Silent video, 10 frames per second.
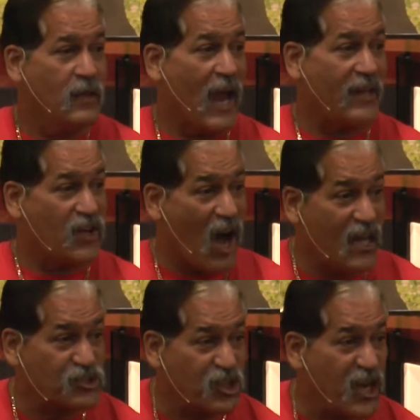and
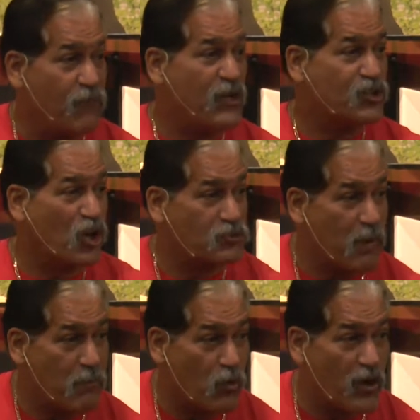cautioned every church
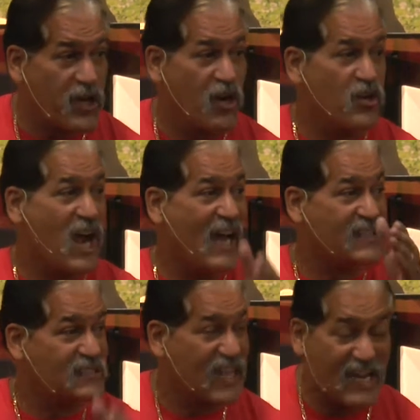member in here not
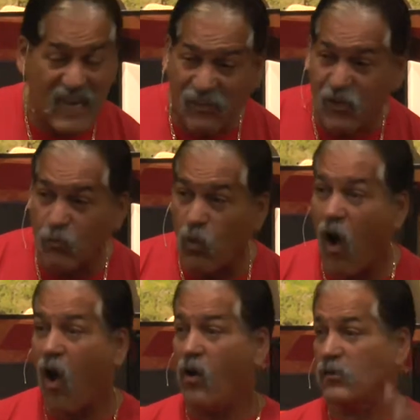to say nothing
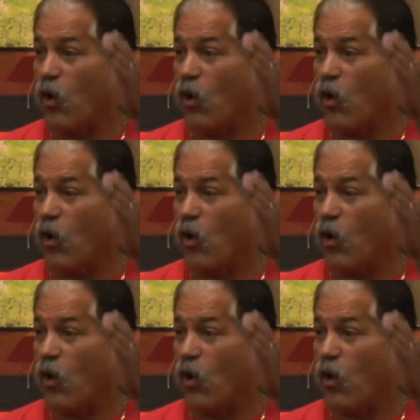wrong.